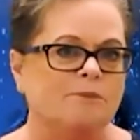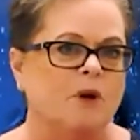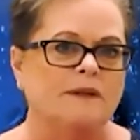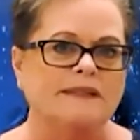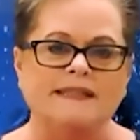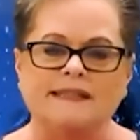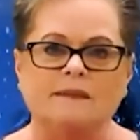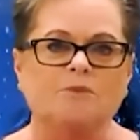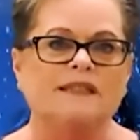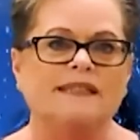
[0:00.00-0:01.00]
processes,
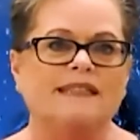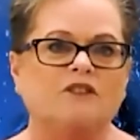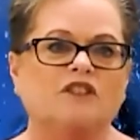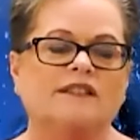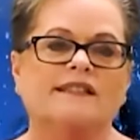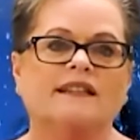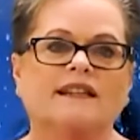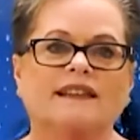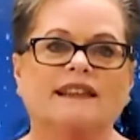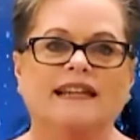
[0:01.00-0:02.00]
and procedures
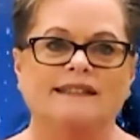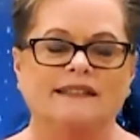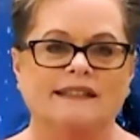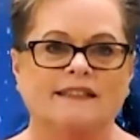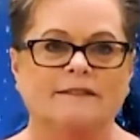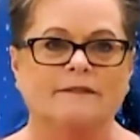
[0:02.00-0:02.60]
that exist.